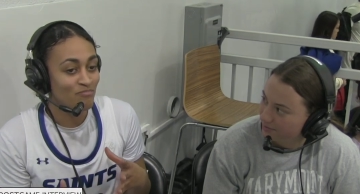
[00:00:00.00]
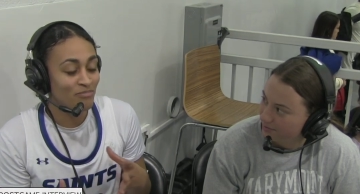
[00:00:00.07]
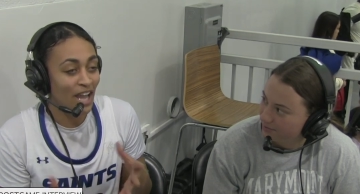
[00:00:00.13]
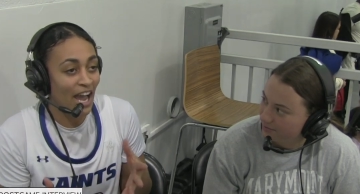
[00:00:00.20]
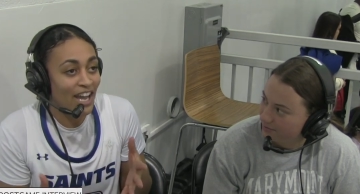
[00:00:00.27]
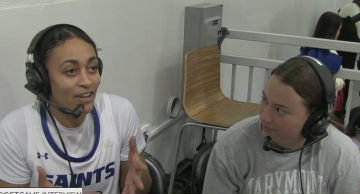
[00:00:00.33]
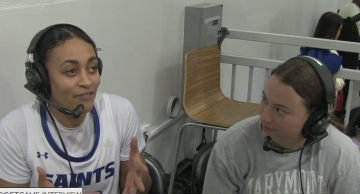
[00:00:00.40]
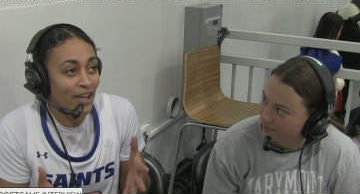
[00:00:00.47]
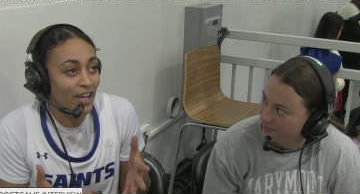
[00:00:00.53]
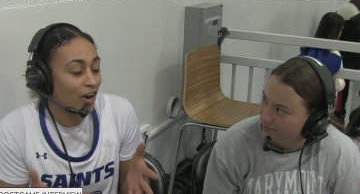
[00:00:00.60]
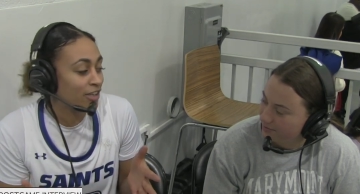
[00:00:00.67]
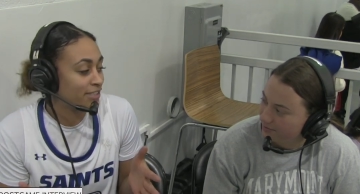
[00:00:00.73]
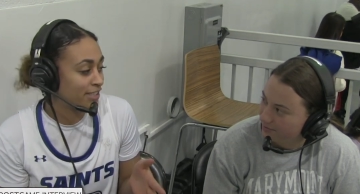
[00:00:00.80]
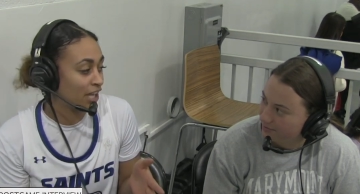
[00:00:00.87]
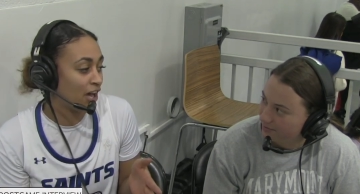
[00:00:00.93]
Speaker 1: kind of like
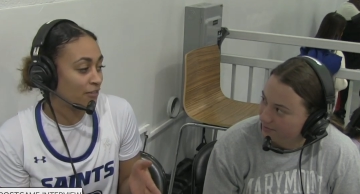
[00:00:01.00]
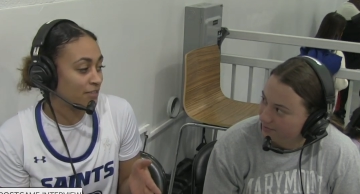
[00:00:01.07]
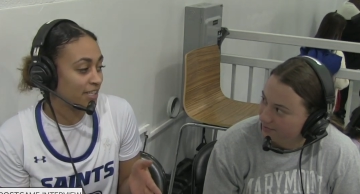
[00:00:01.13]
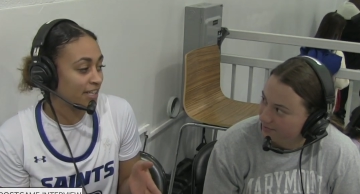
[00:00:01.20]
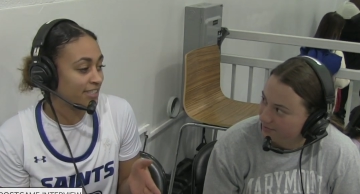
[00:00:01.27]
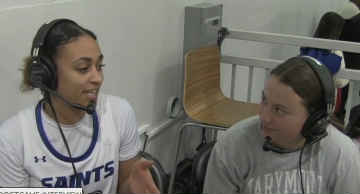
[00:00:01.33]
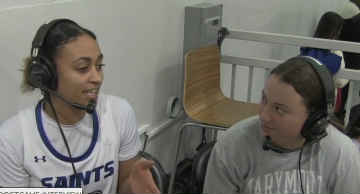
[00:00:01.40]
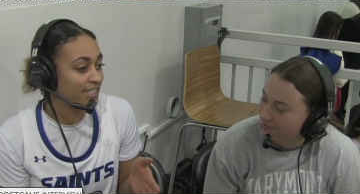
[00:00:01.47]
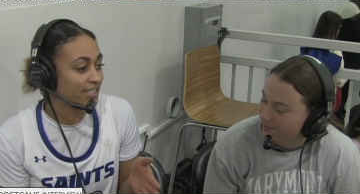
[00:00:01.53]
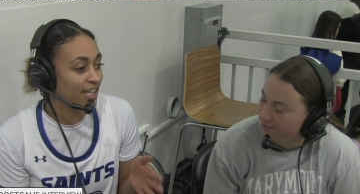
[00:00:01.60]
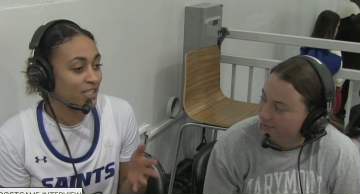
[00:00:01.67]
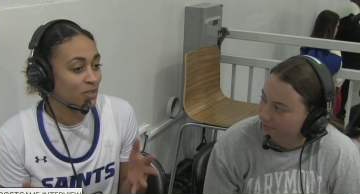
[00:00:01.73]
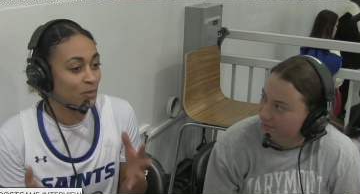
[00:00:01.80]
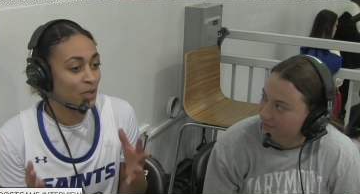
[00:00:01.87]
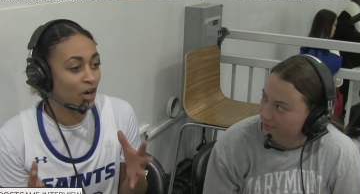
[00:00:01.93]
ourselves in a sense
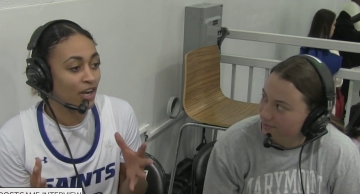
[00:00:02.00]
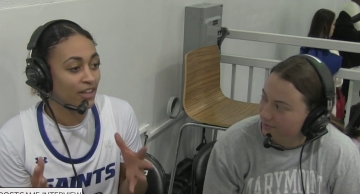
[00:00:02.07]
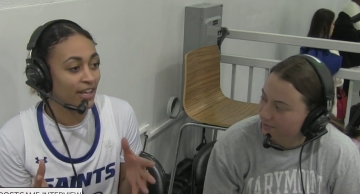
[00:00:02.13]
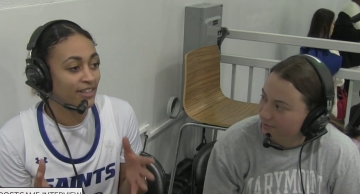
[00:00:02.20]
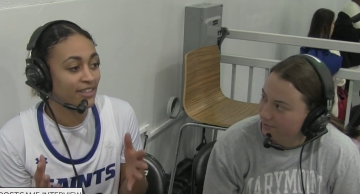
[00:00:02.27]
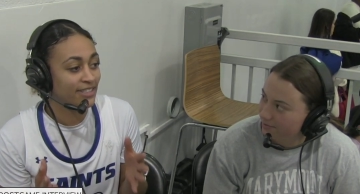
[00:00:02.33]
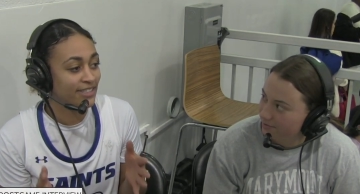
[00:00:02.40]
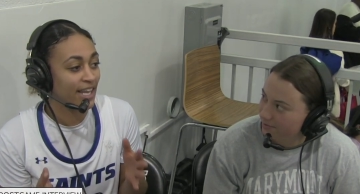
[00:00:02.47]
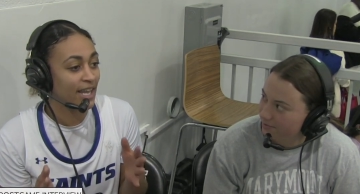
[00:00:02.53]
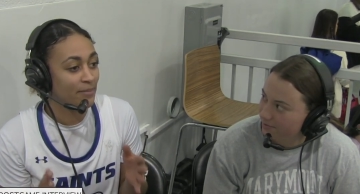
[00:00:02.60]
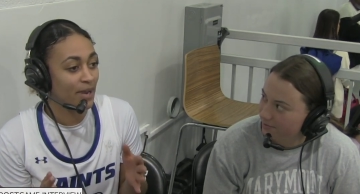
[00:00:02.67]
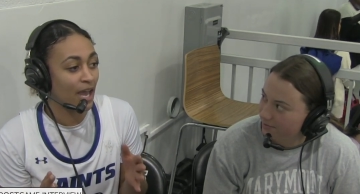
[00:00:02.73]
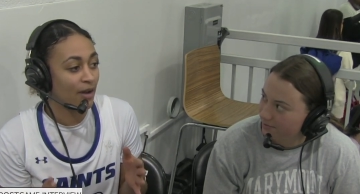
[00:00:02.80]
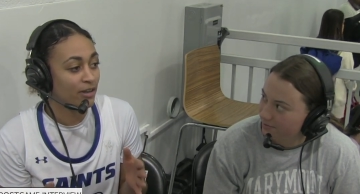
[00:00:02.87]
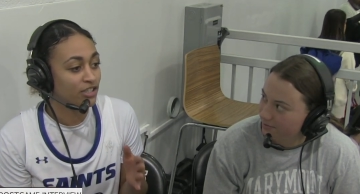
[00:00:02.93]
because we are like the
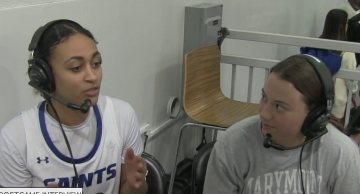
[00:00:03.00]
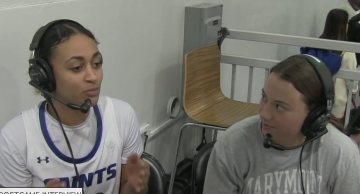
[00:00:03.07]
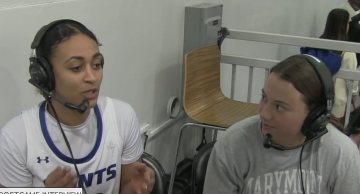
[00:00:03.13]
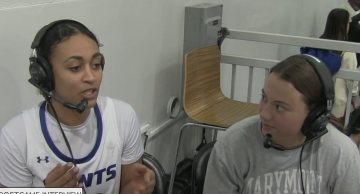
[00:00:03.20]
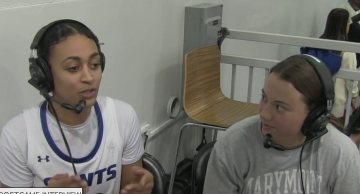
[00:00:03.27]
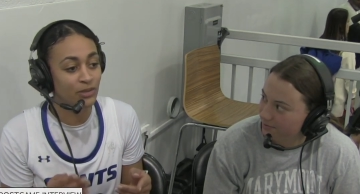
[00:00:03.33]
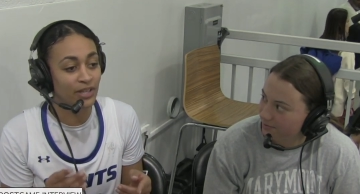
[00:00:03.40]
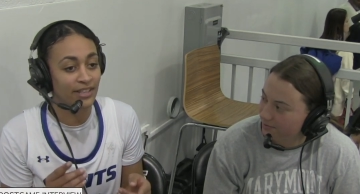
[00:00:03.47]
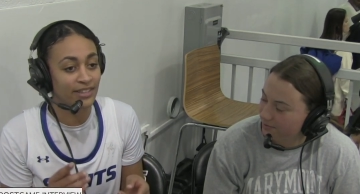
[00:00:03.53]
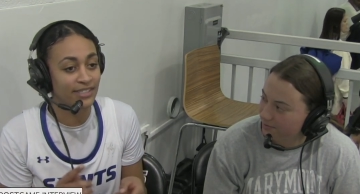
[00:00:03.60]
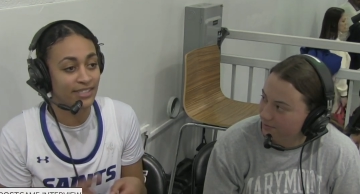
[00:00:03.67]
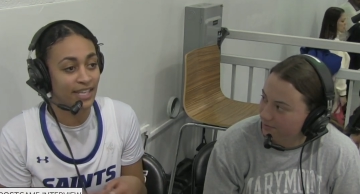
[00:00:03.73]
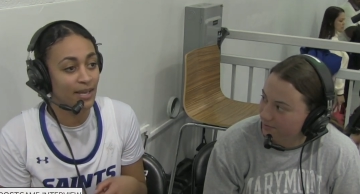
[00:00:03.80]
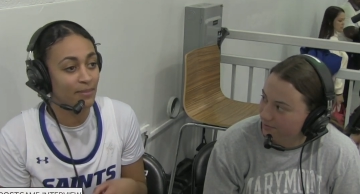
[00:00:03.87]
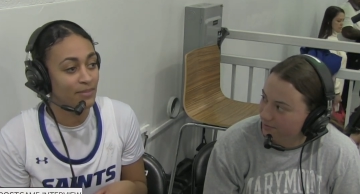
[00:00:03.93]
same now and we do like the
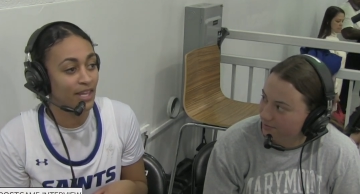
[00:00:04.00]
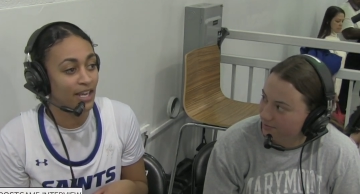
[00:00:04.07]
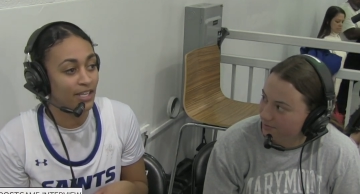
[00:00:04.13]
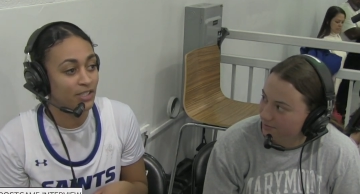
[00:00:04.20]
same thing.